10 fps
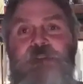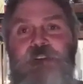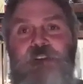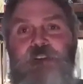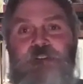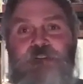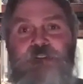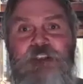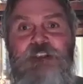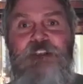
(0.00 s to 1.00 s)
they ain't
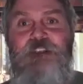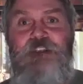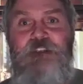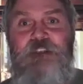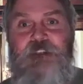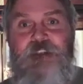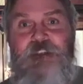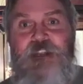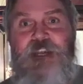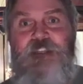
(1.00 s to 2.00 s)
never going to say
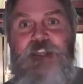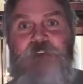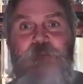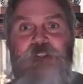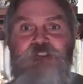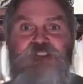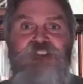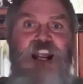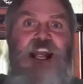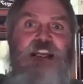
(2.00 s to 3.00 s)
that. And
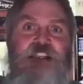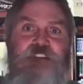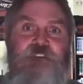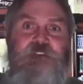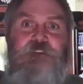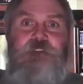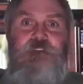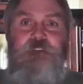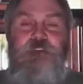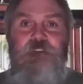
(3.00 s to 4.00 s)
they've been
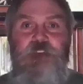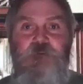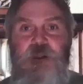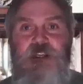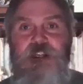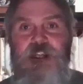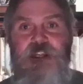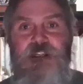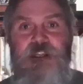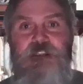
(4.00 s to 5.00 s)
silenced
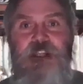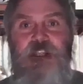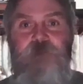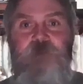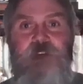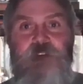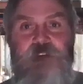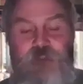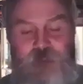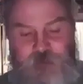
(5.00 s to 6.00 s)
it's like God had
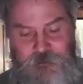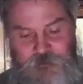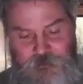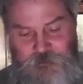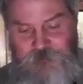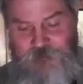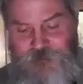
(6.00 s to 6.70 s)
that written